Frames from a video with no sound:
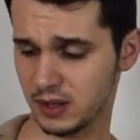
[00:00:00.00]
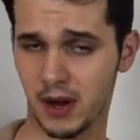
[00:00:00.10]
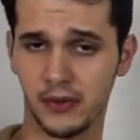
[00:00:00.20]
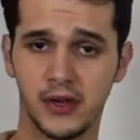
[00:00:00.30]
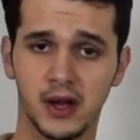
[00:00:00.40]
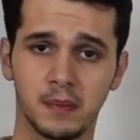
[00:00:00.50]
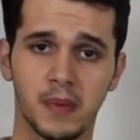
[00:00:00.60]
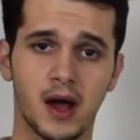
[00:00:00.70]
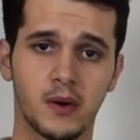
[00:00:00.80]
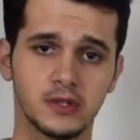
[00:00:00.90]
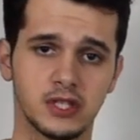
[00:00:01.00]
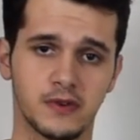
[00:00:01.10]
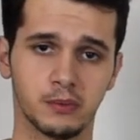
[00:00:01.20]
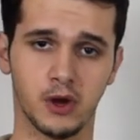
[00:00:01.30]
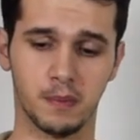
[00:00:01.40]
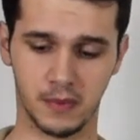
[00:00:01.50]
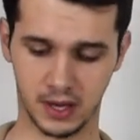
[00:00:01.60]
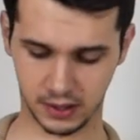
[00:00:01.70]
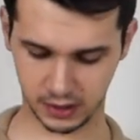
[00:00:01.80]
about 30 pounds, it's from Topman.